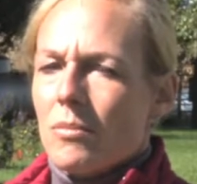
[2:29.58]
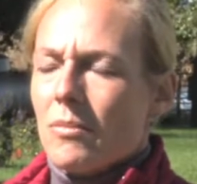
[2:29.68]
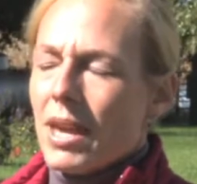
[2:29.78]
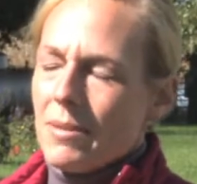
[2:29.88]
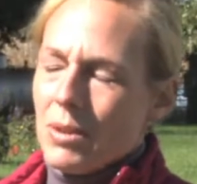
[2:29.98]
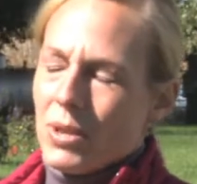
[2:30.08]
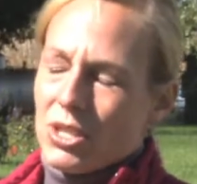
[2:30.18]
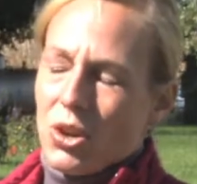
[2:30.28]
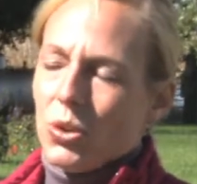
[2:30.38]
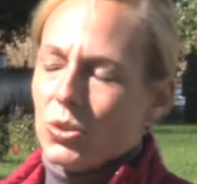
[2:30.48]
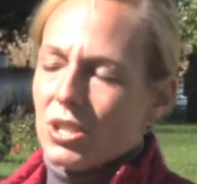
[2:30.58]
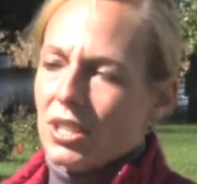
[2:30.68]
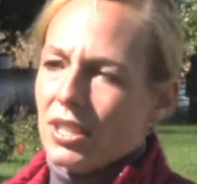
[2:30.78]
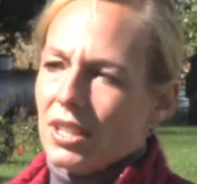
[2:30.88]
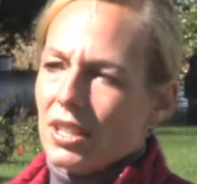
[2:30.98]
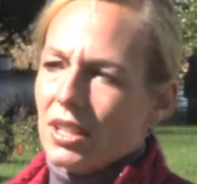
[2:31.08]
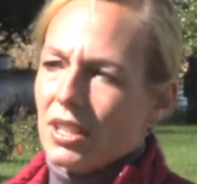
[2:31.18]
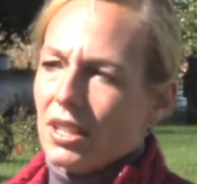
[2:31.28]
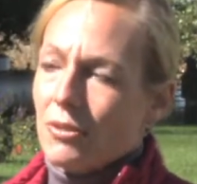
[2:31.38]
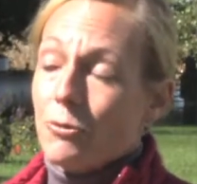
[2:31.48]
maybe we don't
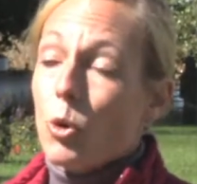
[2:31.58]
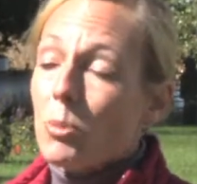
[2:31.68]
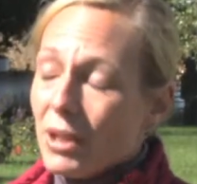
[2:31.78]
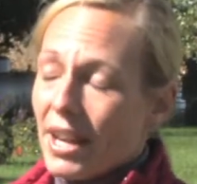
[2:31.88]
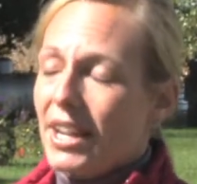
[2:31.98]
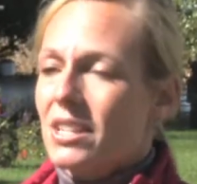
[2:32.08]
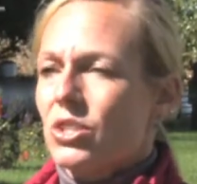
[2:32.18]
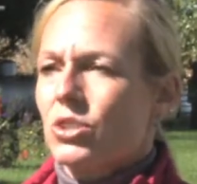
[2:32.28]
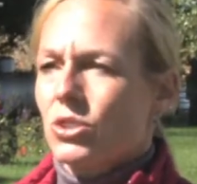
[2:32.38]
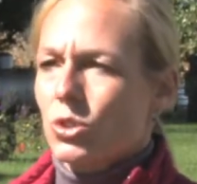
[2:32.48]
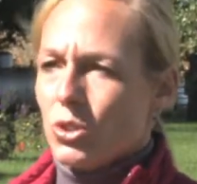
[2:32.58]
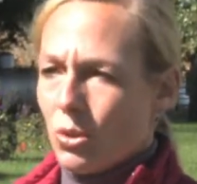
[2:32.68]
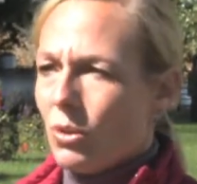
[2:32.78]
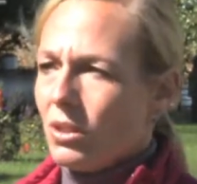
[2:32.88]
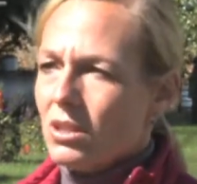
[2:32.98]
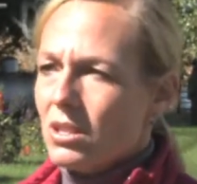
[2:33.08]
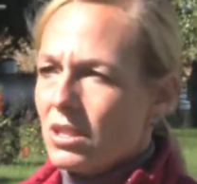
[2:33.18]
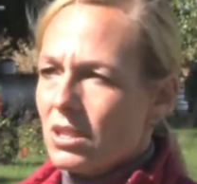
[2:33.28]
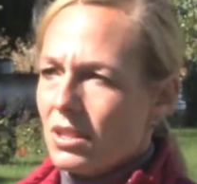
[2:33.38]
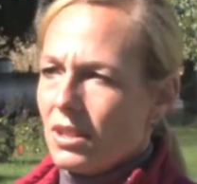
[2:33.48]
formalize your
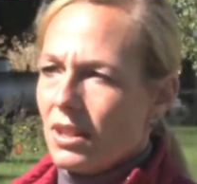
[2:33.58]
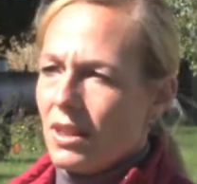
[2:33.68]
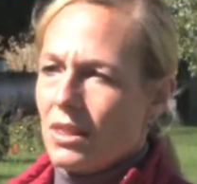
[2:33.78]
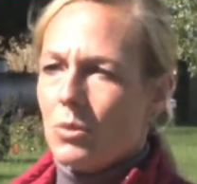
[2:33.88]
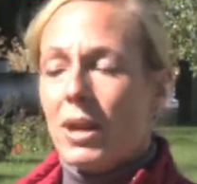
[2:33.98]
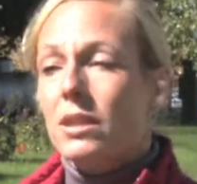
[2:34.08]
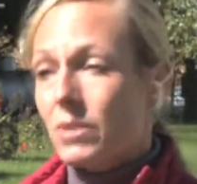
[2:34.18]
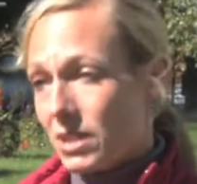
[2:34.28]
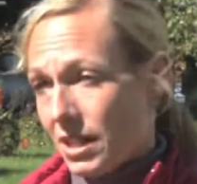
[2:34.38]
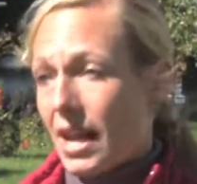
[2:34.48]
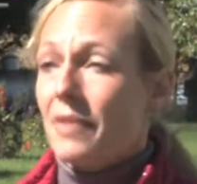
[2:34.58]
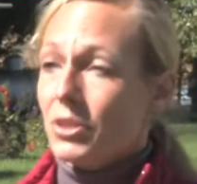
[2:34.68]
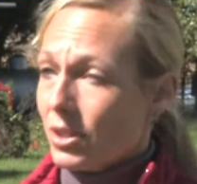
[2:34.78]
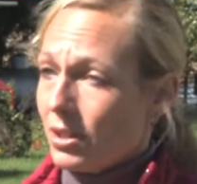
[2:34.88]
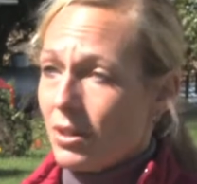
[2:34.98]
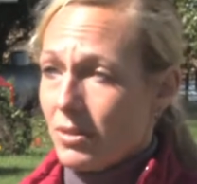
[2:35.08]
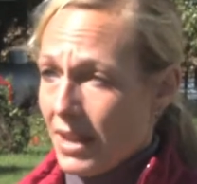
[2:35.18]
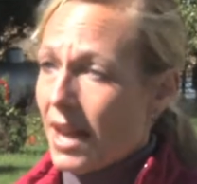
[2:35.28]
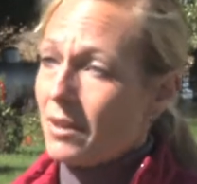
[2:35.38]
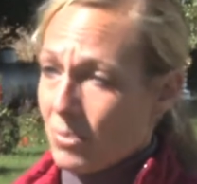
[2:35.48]
goals the way that we did after
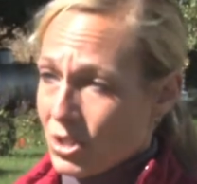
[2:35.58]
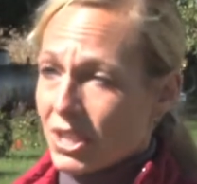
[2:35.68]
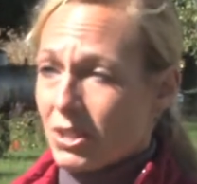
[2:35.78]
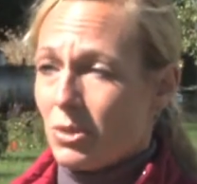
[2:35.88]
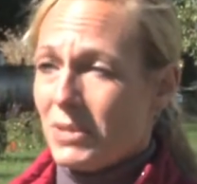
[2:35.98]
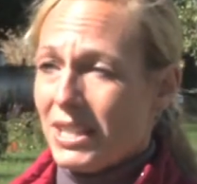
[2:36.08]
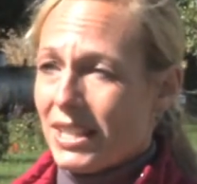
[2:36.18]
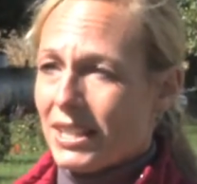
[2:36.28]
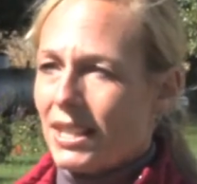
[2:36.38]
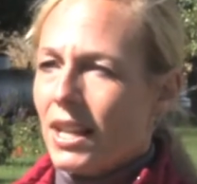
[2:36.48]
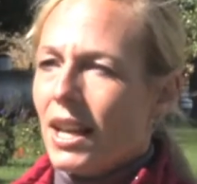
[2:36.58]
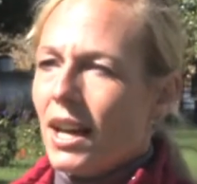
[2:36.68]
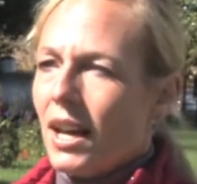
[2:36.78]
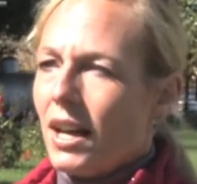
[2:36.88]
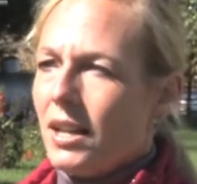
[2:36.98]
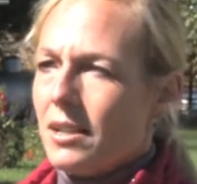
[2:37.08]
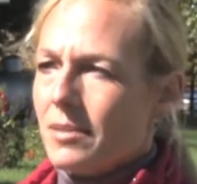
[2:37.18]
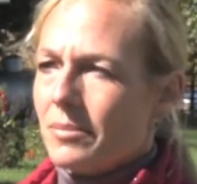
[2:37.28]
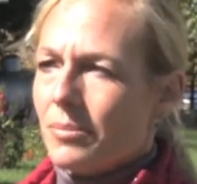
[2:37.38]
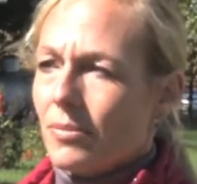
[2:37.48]
that particular meeting.
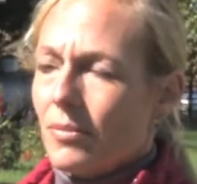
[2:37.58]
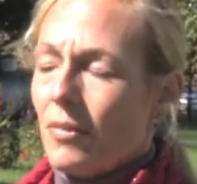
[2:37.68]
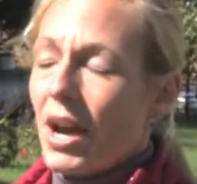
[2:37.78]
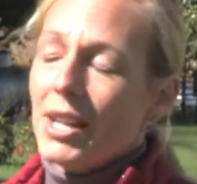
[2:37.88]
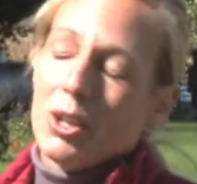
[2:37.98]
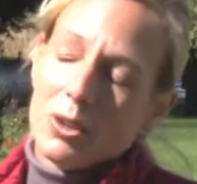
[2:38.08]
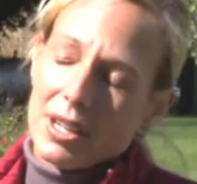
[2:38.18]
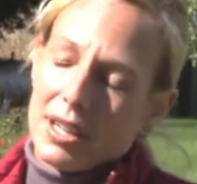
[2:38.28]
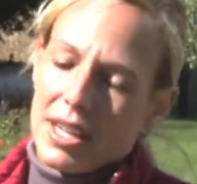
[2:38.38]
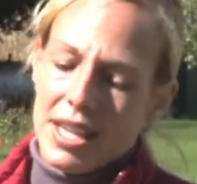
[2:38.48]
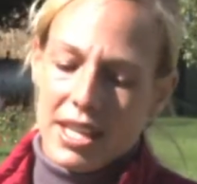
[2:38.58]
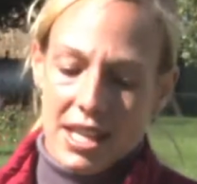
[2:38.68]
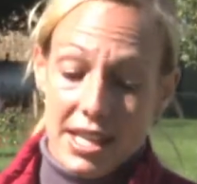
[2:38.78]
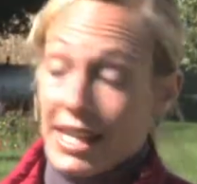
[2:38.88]
I know that in an